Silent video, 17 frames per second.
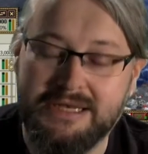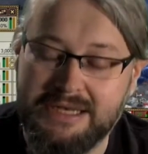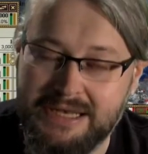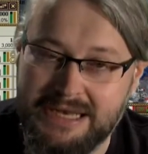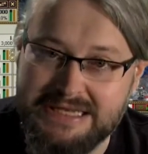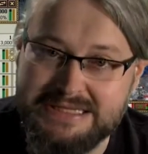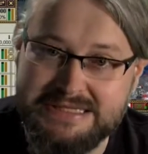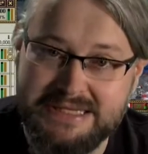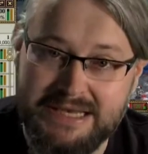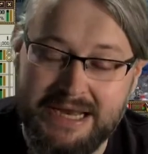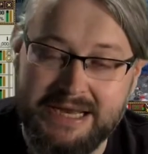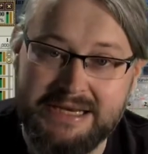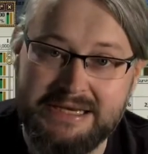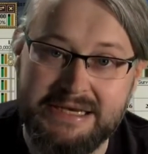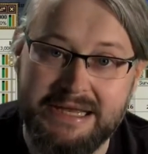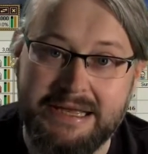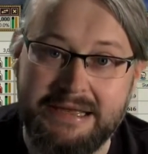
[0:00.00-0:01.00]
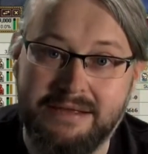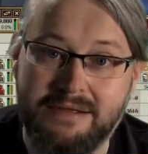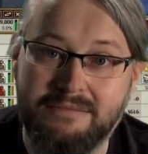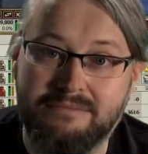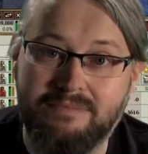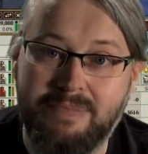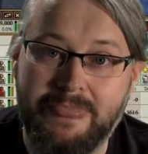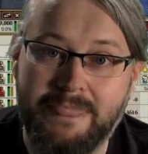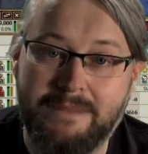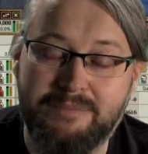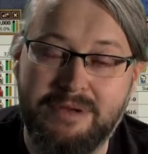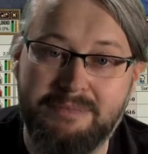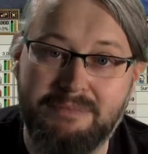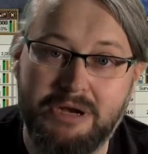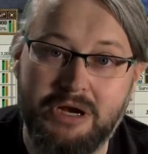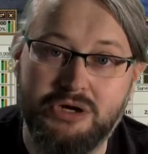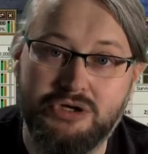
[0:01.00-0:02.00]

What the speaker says: the less likely people